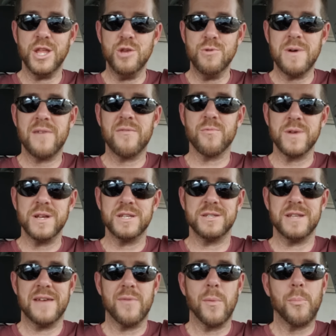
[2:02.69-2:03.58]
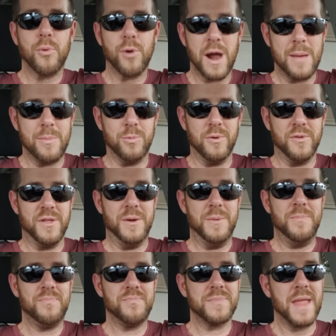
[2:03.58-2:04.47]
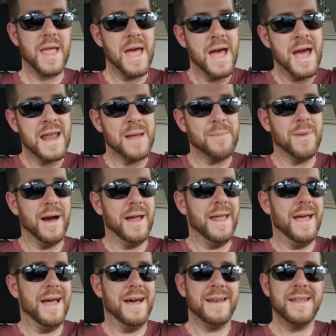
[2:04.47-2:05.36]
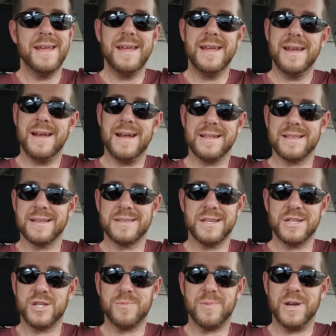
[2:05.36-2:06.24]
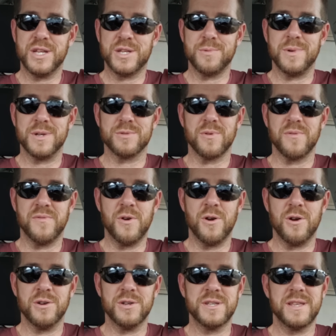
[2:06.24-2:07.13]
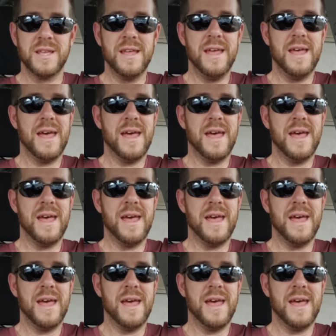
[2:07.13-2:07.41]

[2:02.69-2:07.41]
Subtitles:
you have reason to have a problem with it. And I might add that the situation was reversed